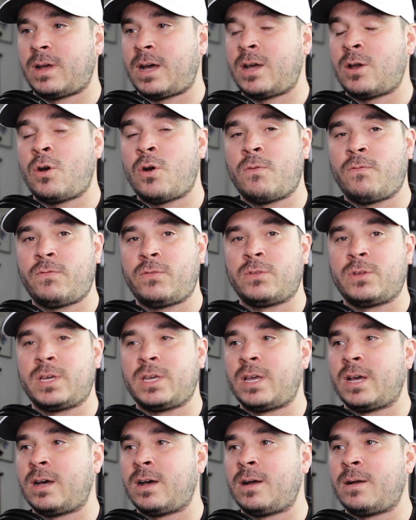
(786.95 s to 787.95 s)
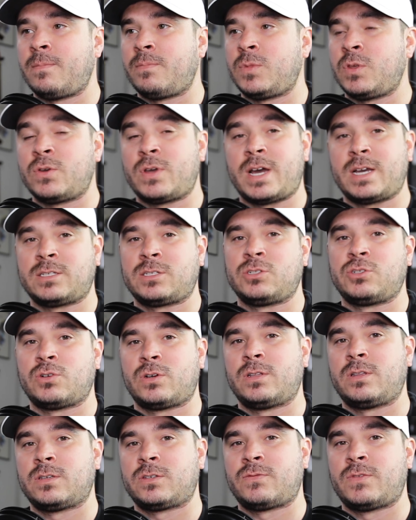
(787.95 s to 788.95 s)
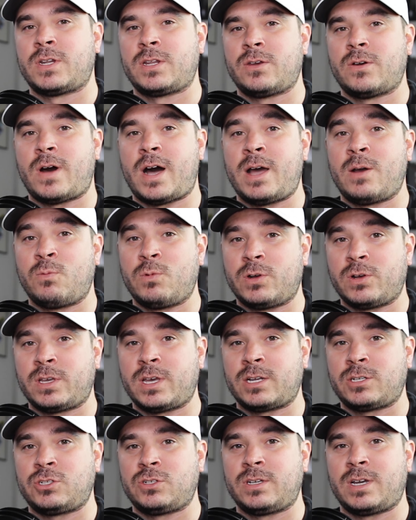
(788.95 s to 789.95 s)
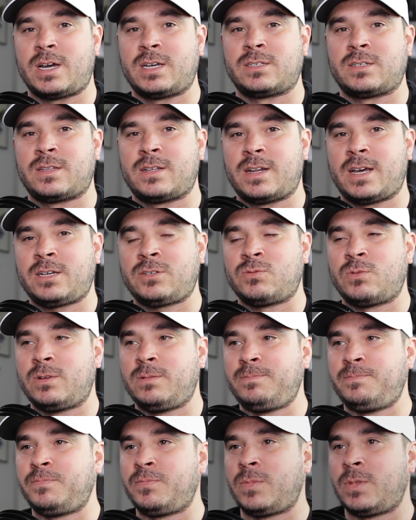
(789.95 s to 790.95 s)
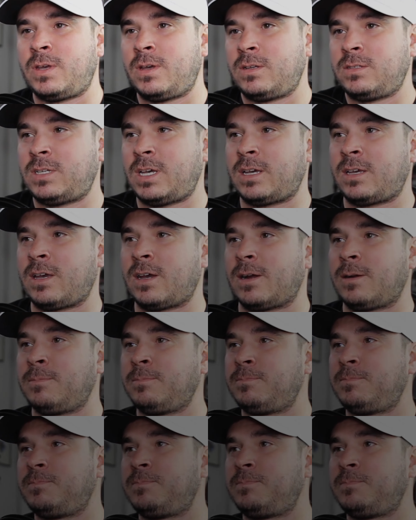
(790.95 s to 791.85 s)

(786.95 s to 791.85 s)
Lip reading: Hopefully you guys enjoyed this video. I will catch you guys on the next one. Take care.